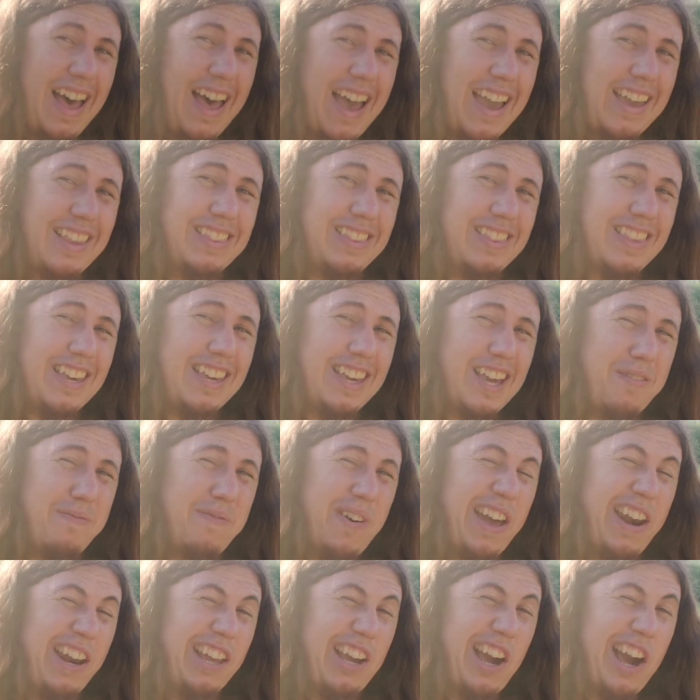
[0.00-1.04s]
I think I
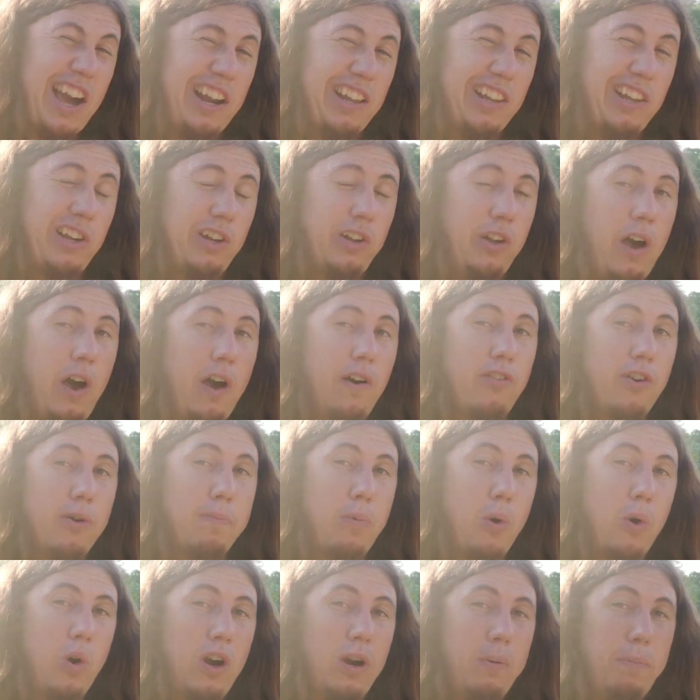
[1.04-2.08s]
might have gone a little
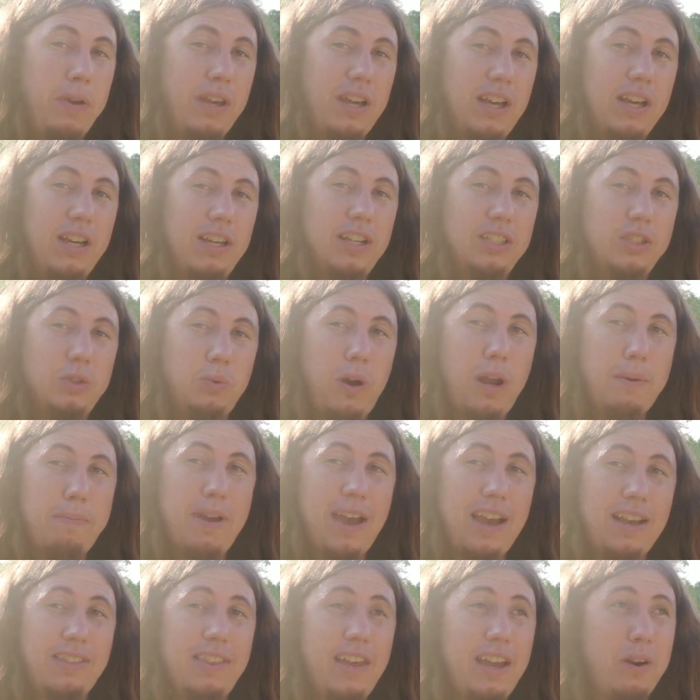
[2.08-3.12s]
overboard, because right
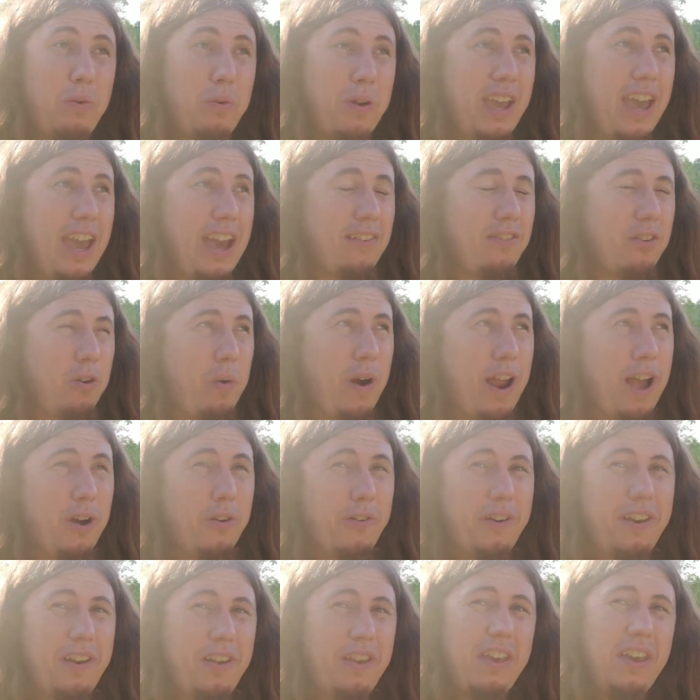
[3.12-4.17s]
back there we have
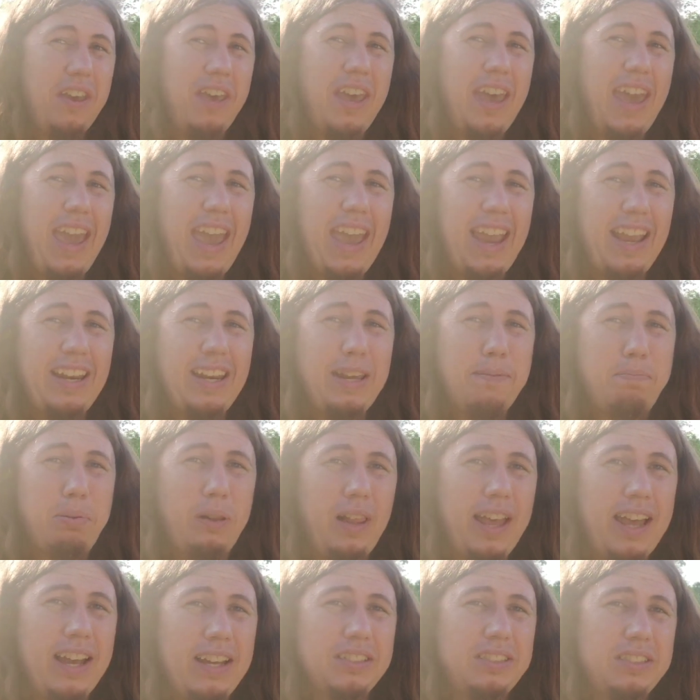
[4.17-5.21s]
around 80
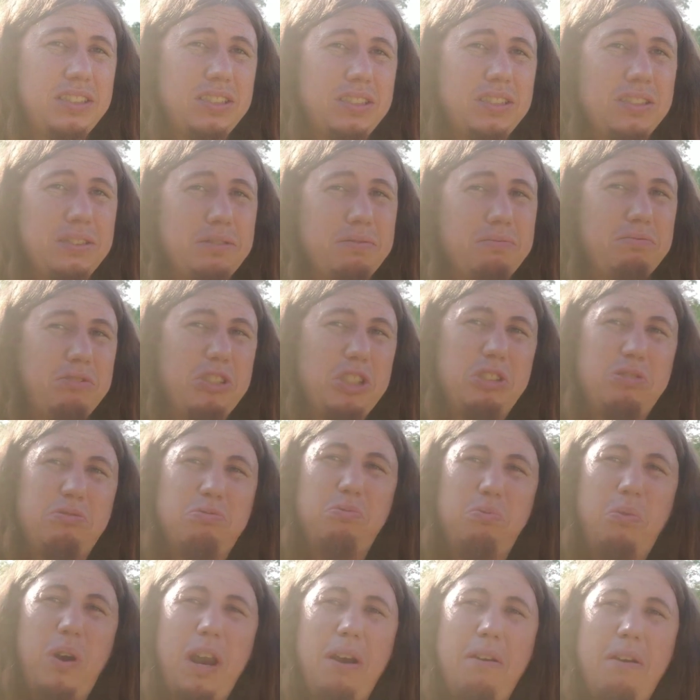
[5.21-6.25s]
plants, just
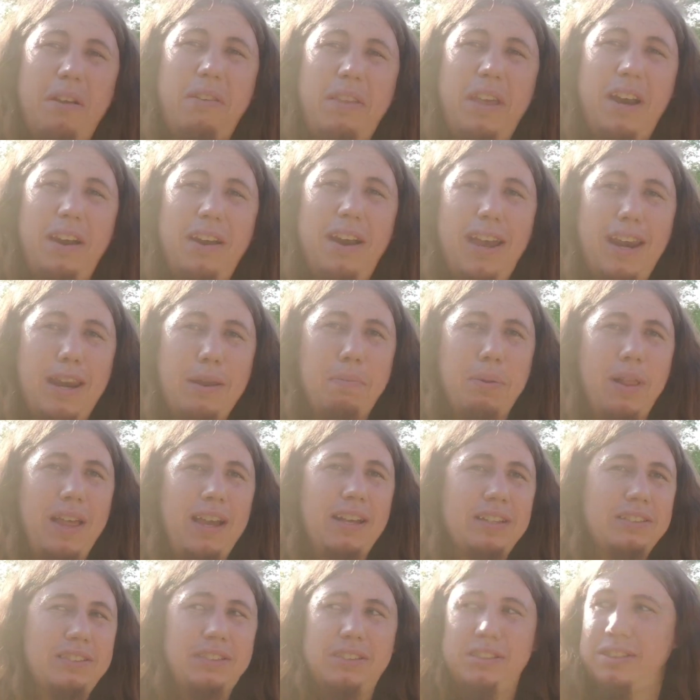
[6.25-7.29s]
right around there, 80
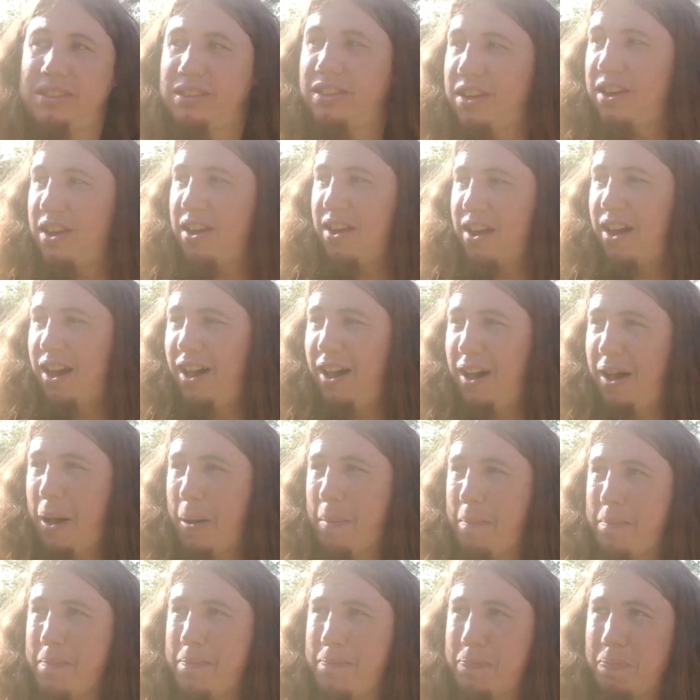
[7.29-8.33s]
plants.
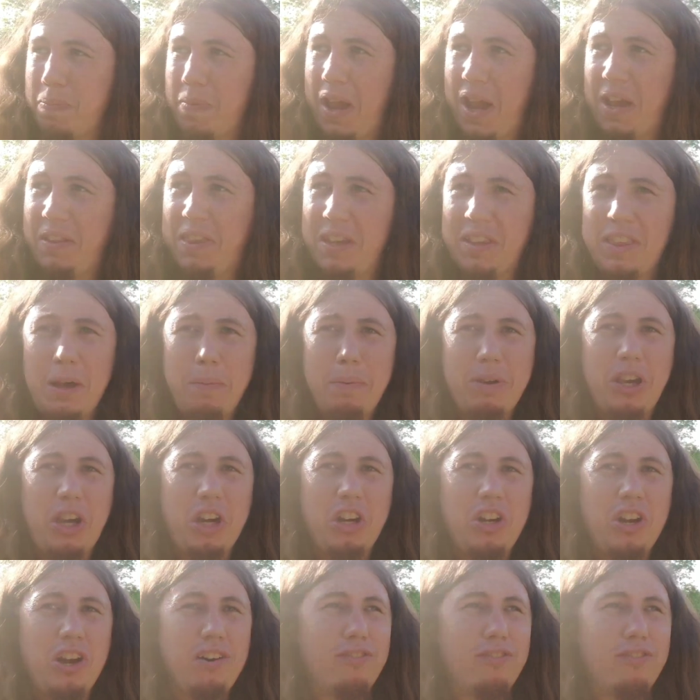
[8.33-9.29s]
I think that'll be good